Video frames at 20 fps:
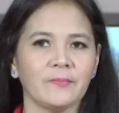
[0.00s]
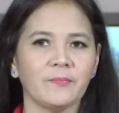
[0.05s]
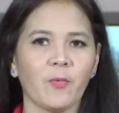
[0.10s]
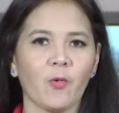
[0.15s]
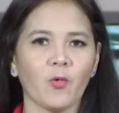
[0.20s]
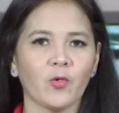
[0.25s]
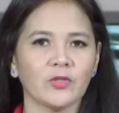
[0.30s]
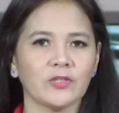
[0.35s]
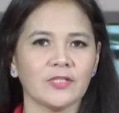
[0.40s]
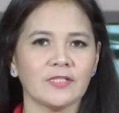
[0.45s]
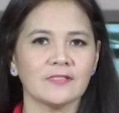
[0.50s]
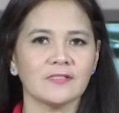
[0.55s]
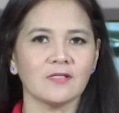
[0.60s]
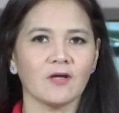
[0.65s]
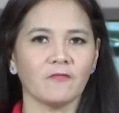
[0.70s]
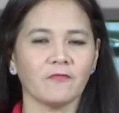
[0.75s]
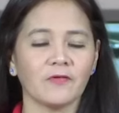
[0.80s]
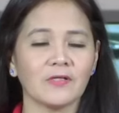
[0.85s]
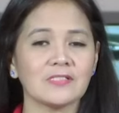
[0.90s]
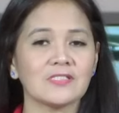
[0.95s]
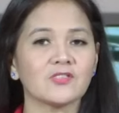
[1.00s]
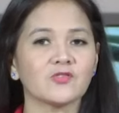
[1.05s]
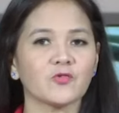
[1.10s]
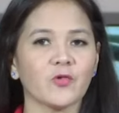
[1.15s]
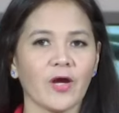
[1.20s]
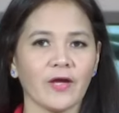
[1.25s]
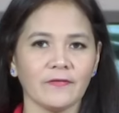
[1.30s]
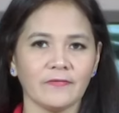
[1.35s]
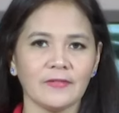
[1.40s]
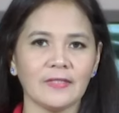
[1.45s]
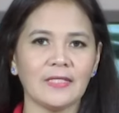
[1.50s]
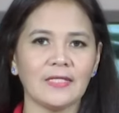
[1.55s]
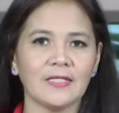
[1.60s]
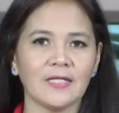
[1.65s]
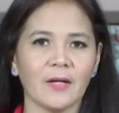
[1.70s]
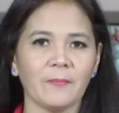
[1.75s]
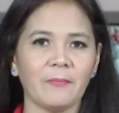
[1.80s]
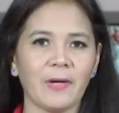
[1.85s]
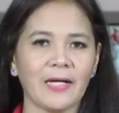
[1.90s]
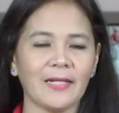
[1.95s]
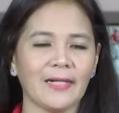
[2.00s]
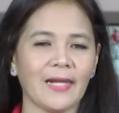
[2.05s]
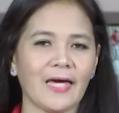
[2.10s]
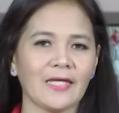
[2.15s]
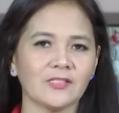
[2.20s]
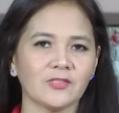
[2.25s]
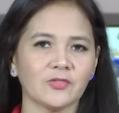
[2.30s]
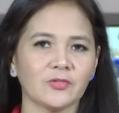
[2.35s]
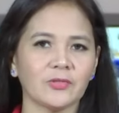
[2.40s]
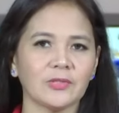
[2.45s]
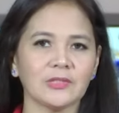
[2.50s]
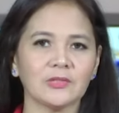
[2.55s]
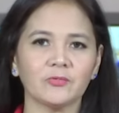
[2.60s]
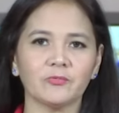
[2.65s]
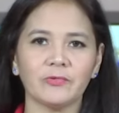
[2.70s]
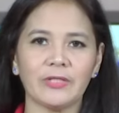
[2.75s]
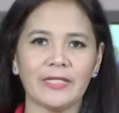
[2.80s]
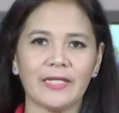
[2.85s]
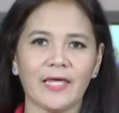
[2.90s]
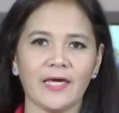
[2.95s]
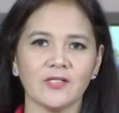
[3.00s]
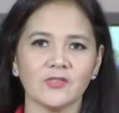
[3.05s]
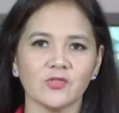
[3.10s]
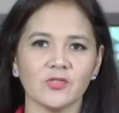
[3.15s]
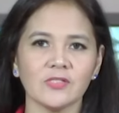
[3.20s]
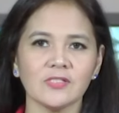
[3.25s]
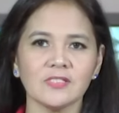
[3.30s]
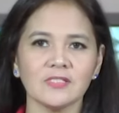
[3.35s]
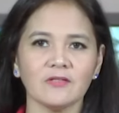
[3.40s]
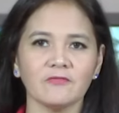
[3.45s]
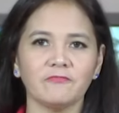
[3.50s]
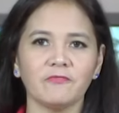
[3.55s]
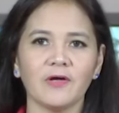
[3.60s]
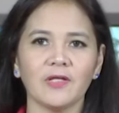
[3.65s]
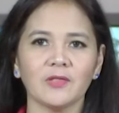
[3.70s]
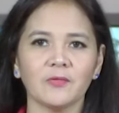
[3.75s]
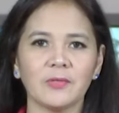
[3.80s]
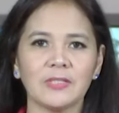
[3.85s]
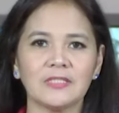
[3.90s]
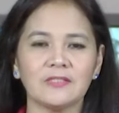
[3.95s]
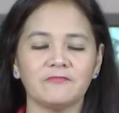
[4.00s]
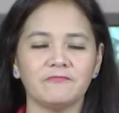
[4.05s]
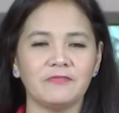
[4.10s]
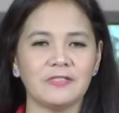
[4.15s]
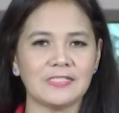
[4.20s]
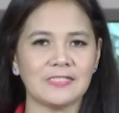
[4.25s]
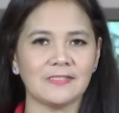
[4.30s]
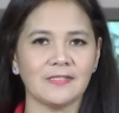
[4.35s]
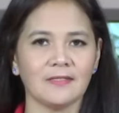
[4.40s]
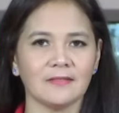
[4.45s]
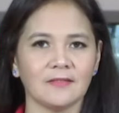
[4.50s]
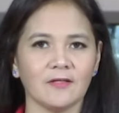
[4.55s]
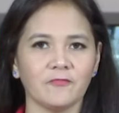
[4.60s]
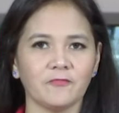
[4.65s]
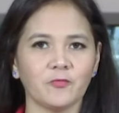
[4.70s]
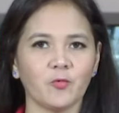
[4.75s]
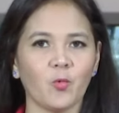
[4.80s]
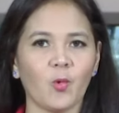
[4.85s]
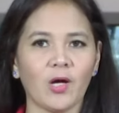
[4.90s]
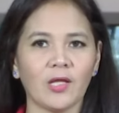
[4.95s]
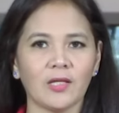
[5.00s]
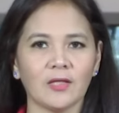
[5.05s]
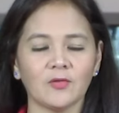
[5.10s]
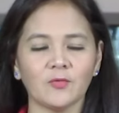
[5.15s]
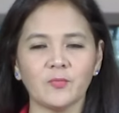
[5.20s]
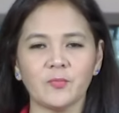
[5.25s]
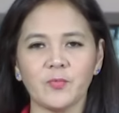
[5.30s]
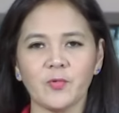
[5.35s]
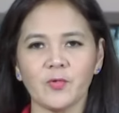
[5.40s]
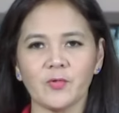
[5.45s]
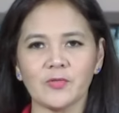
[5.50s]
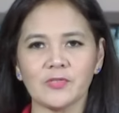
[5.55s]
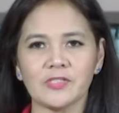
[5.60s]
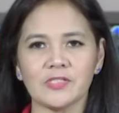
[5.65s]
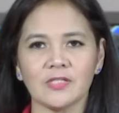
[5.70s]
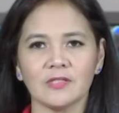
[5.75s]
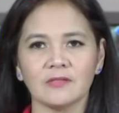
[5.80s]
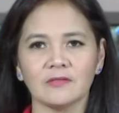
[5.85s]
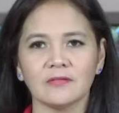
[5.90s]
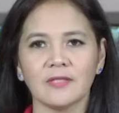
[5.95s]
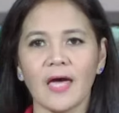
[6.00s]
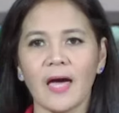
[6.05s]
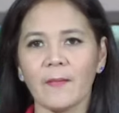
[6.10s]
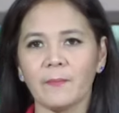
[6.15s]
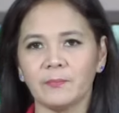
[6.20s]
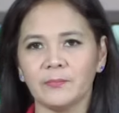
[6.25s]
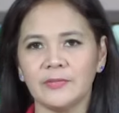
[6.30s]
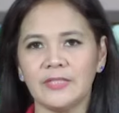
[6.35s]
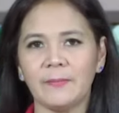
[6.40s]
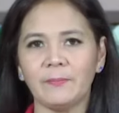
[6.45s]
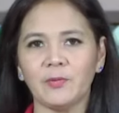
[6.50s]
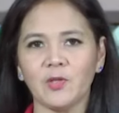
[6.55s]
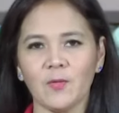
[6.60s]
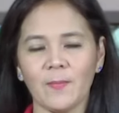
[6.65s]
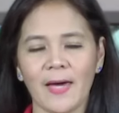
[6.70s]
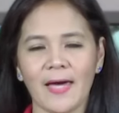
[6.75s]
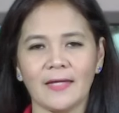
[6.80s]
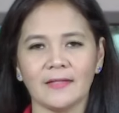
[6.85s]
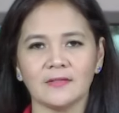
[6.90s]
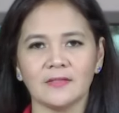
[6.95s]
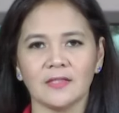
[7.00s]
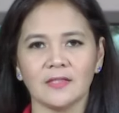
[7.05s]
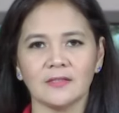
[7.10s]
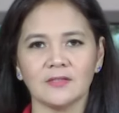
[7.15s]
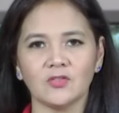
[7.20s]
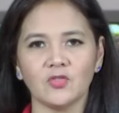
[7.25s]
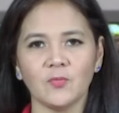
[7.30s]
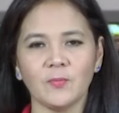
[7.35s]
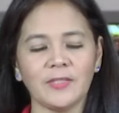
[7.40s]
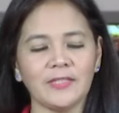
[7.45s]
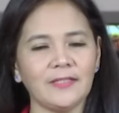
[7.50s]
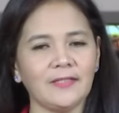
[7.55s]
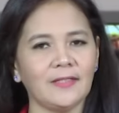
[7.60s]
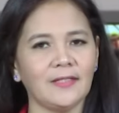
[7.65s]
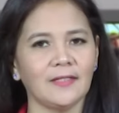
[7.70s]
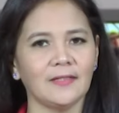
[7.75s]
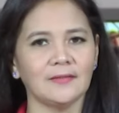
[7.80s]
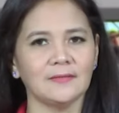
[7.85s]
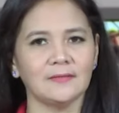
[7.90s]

the importance of strengthening bilateral relations following the visit of Kuala Lumpur's top diplomat to Manila.